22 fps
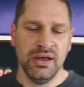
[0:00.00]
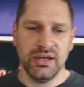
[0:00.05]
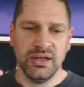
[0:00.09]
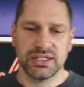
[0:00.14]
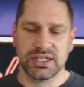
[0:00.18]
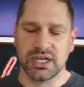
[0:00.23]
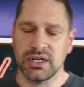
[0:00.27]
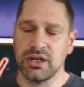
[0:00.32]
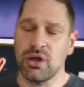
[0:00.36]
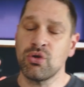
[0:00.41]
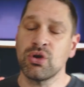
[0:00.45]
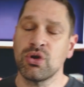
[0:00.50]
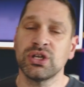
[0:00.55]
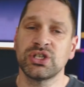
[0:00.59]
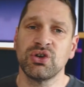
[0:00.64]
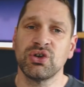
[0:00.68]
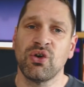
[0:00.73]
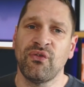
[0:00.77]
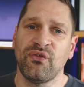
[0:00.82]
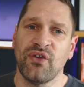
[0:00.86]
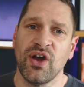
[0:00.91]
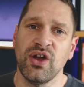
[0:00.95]
So long as
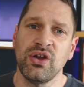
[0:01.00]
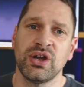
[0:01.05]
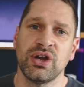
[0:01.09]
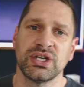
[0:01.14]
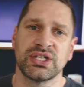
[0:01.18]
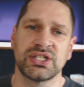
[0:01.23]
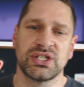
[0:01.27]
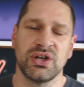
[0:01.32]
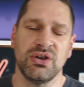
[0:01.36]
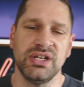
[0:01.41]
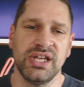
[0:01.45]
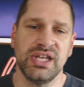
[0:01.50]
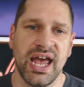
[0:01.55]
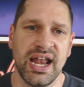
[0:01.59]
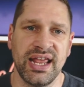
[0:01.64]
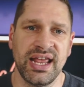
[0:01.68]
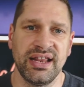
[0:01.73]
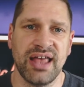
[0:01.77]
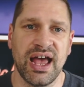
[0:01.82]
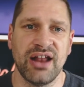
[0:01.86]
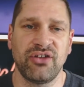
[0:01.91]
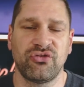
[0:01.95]
you're focused on
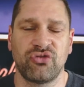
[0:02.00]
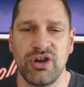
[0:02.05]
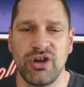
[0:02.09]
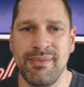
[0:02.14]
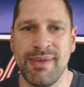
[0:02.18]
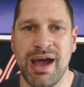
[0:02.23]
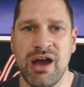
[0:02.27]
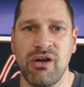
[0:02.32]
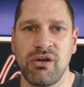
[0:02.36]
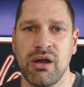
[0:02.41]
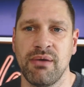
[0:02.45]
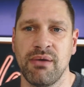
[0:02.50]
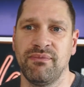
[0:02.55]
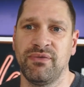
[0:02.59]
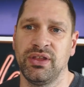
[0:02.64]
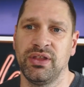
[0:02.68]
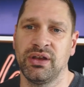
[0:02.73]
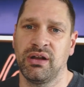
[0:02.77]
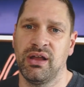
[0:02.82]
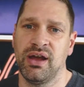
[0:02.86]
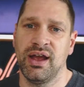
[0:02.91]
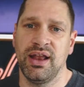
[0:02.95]
getting that dream outcome for
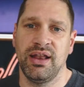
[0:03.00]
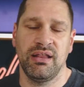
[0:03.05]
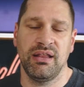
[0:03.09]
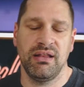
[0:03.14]
the client,